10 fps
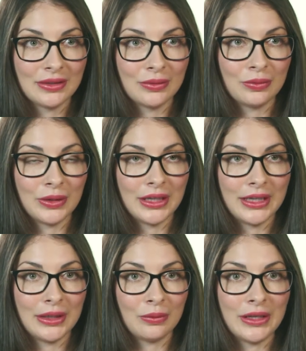
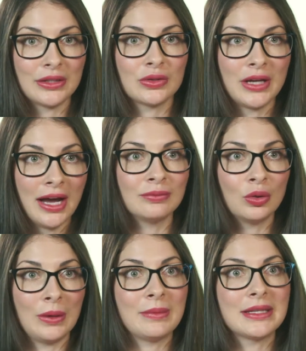We do have
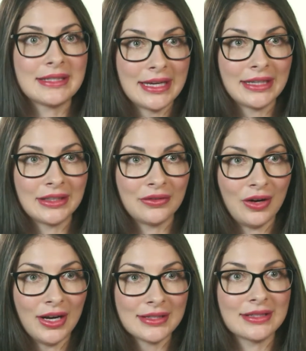more women seeking
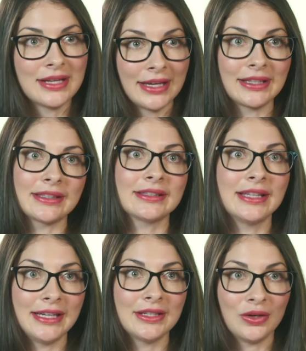advice and taking a
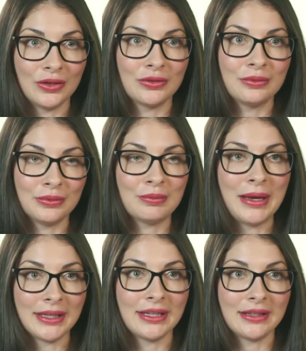lead on
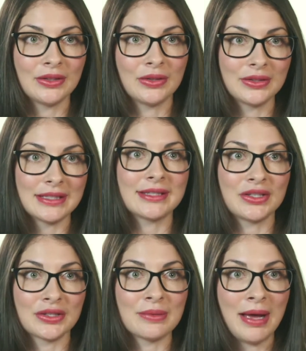making, you know,
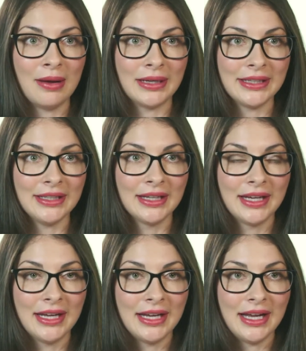decisions about money.
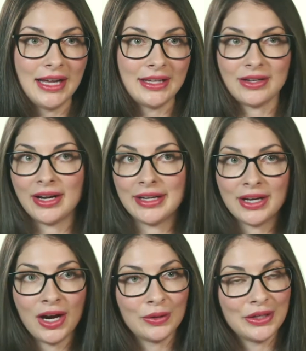And I
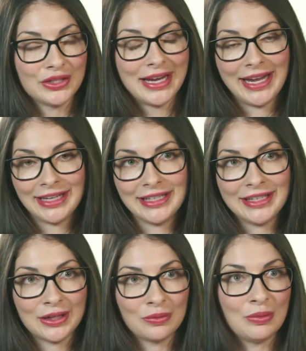encourage any
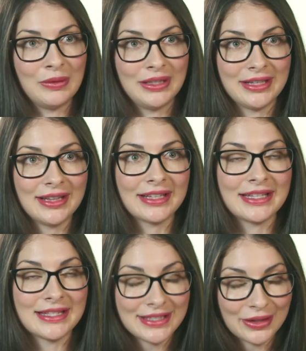young woman
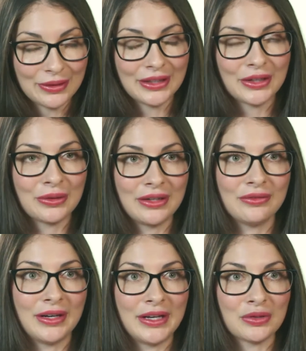considering a career in
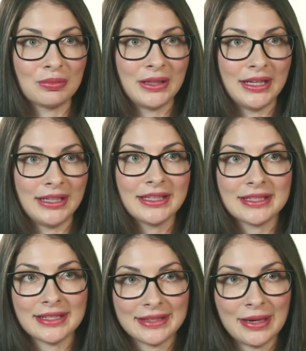financial planning
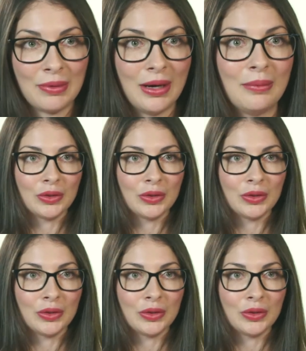to step up.